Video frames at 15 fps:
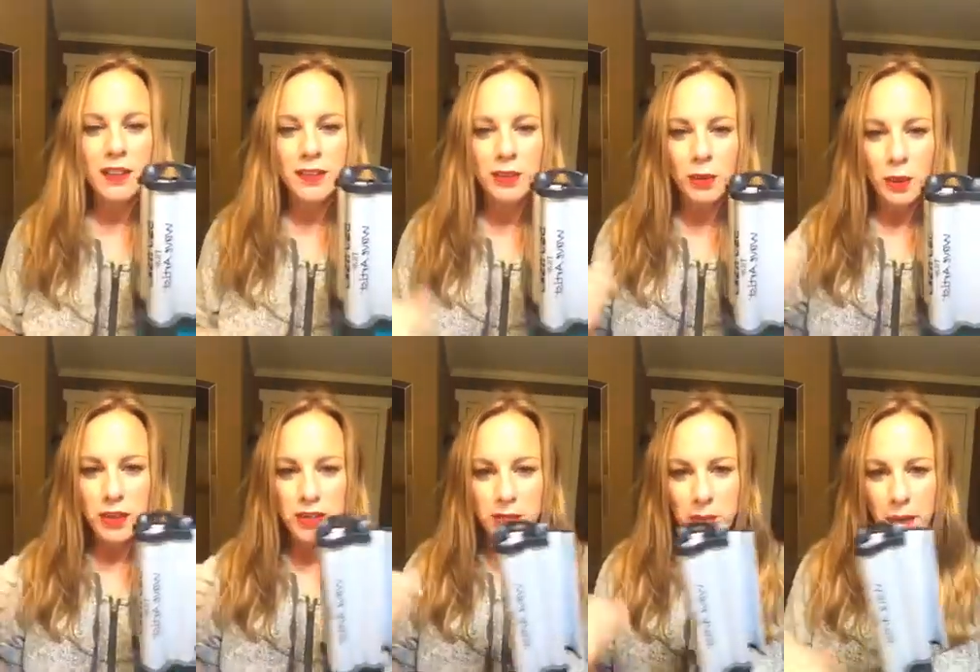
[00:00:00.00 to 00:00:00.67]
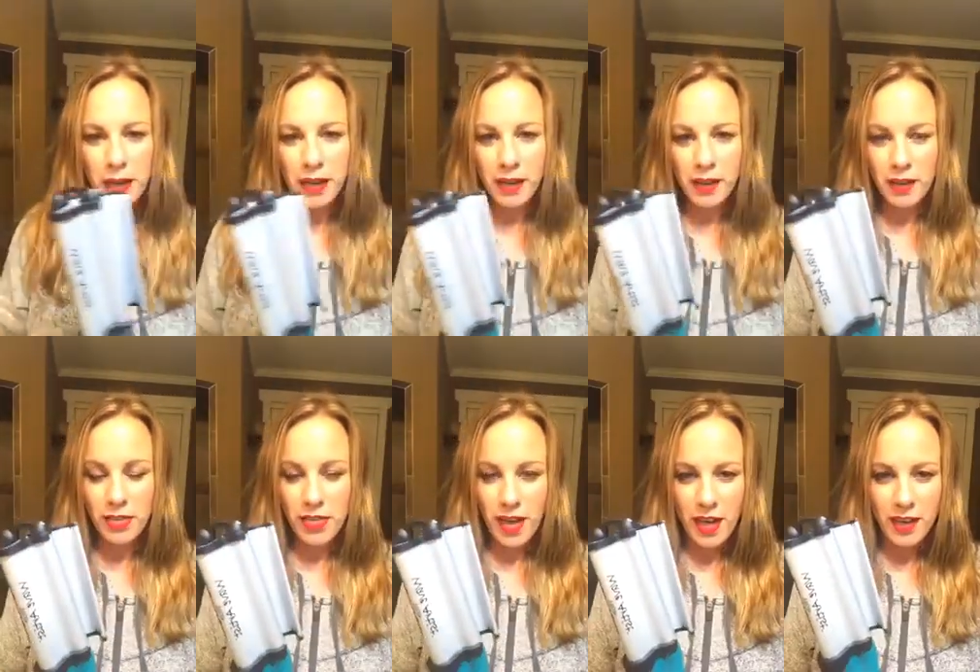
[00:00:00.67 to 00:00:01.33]
So I did my hair
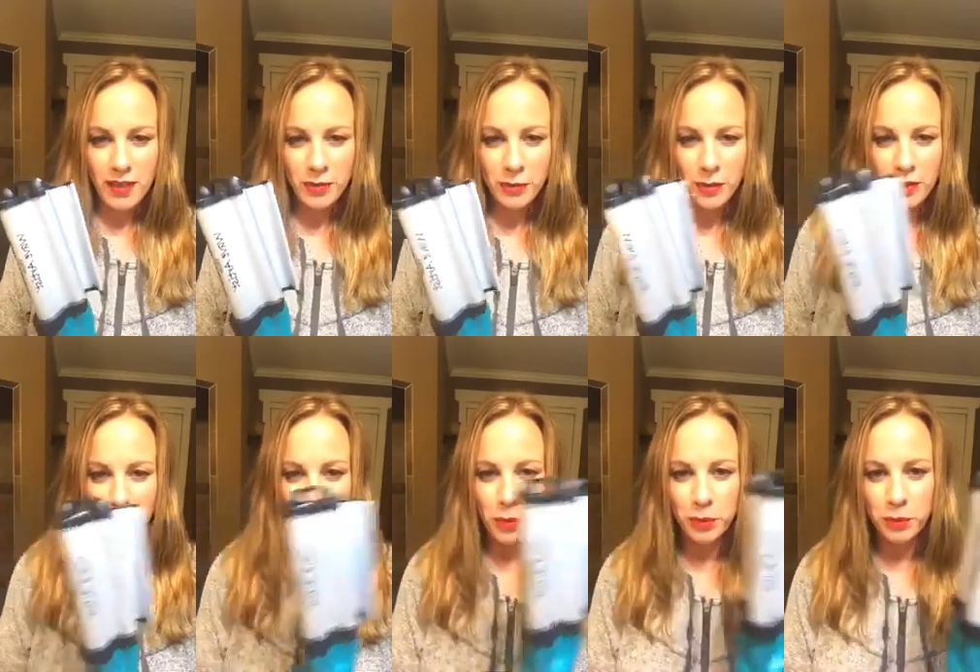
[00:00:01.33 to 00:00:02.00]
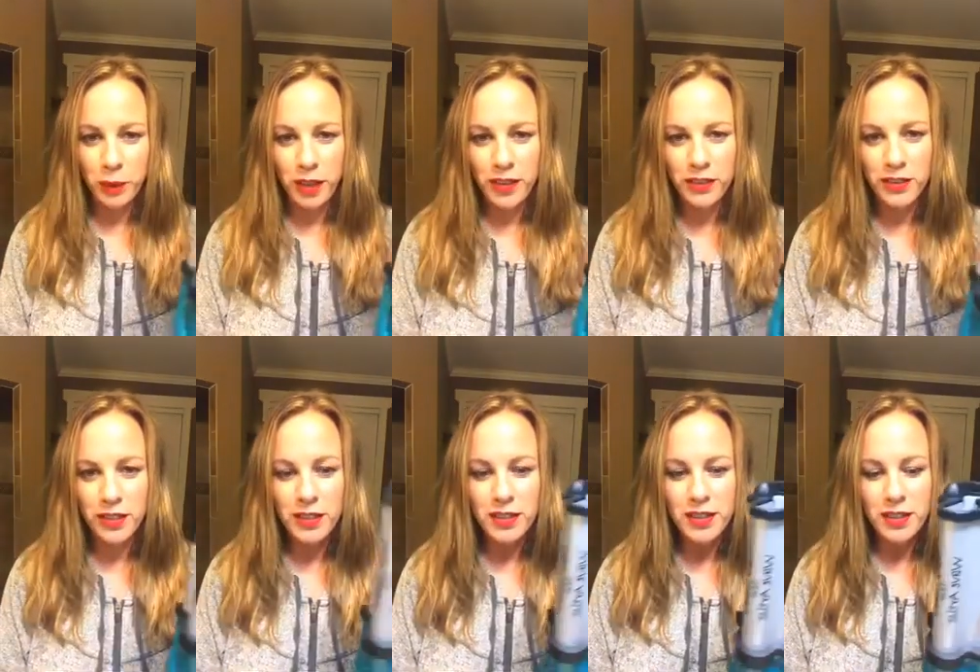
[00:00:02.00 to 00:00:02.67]
then with an old
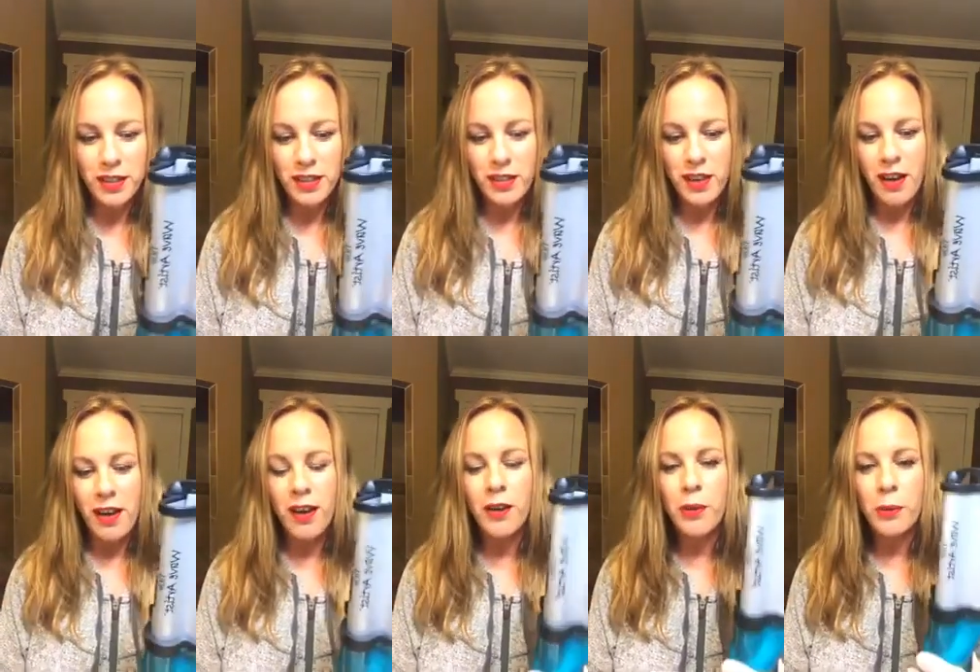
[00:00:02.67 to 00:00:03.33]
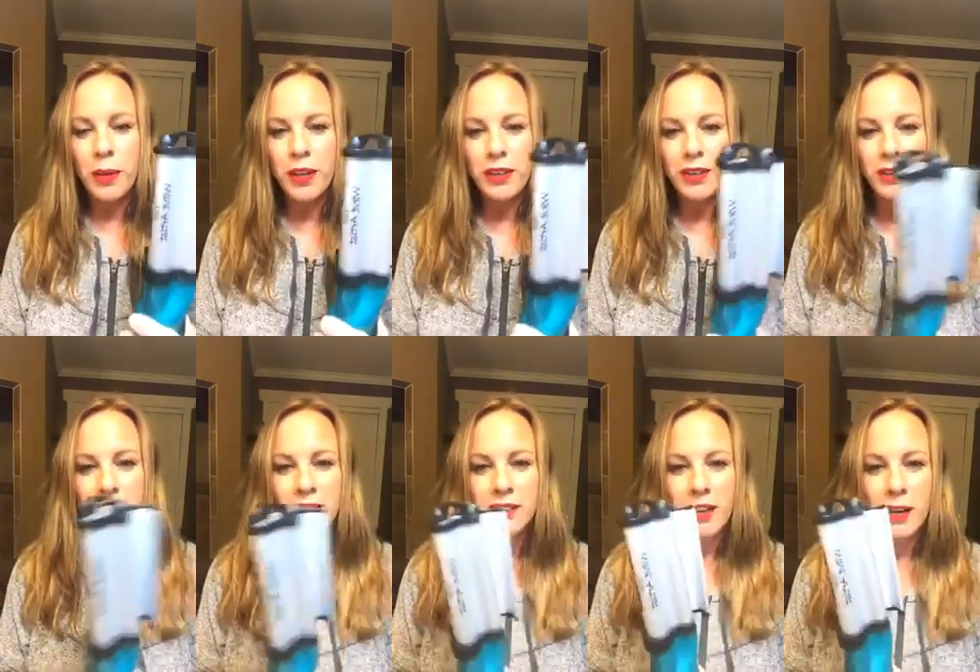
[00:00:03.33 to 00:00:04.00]
waver, and I thought, oh my
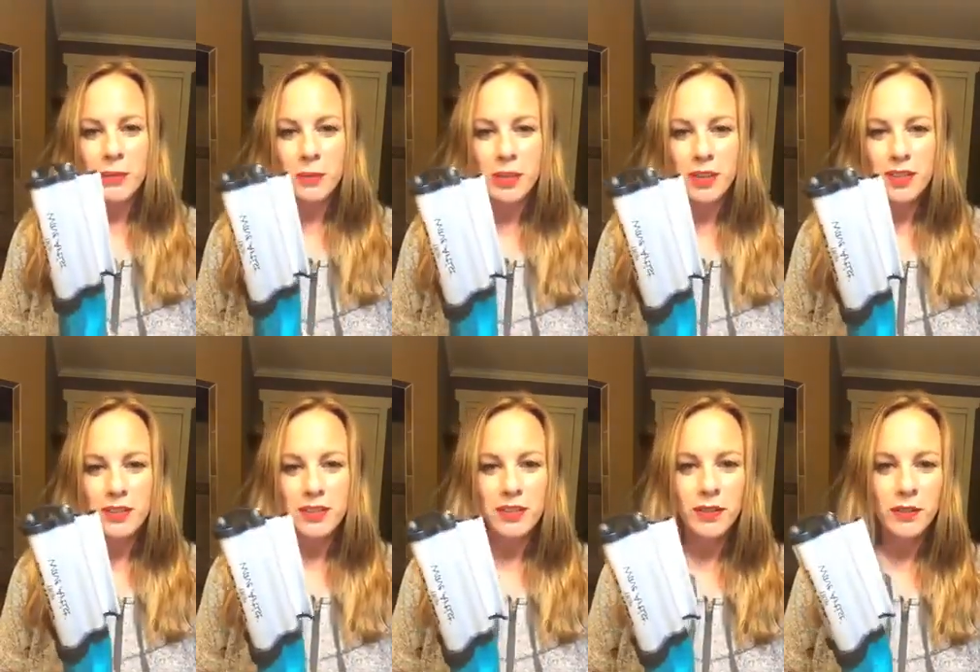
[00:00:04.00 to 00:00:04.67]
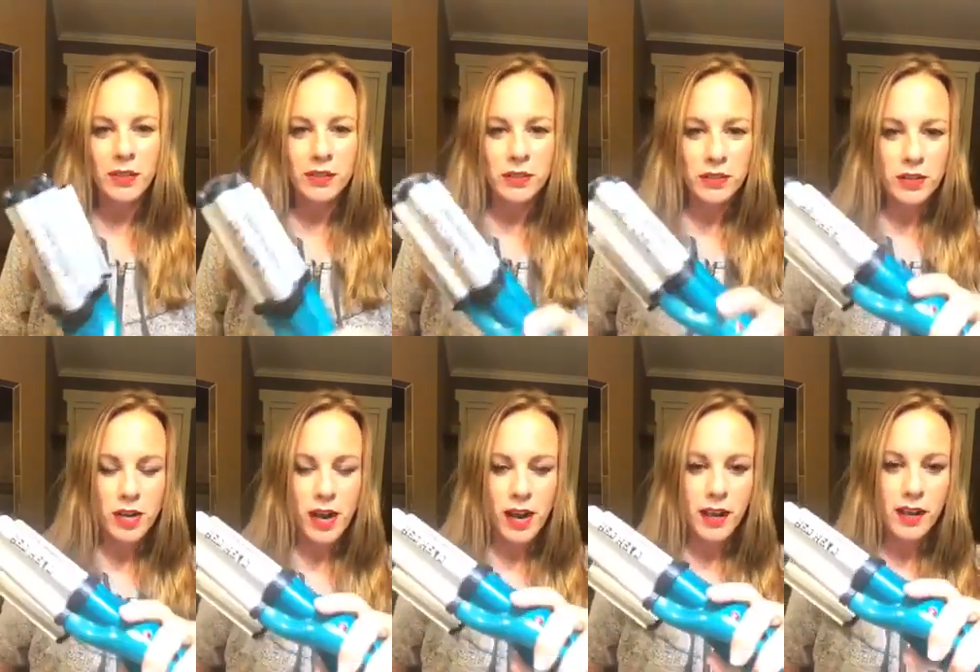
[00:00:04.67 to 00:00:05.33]
goodness, I'm gonna just give this a
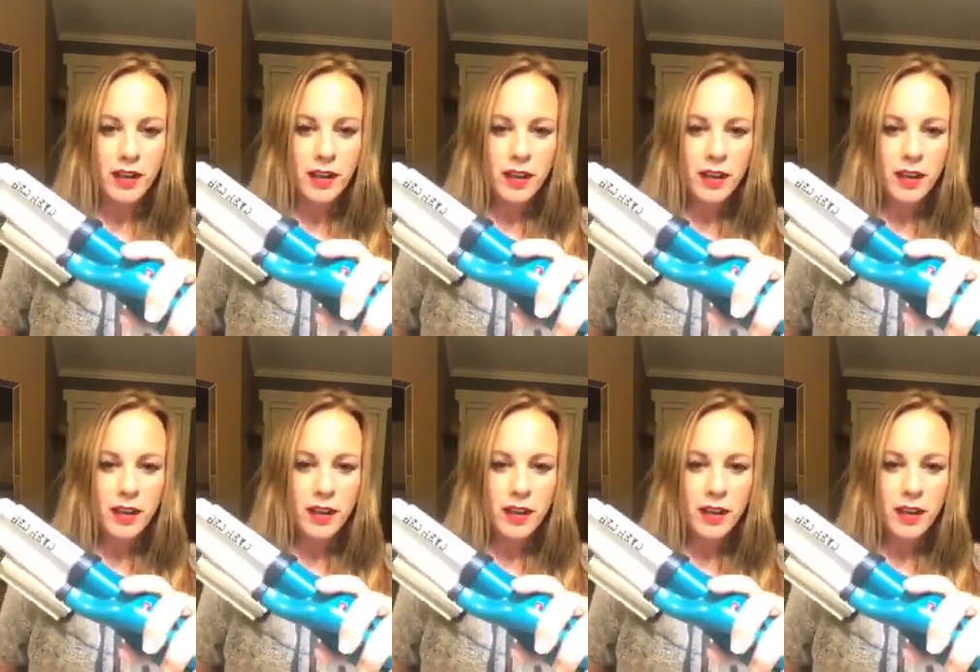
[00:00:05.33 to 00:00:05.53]
try.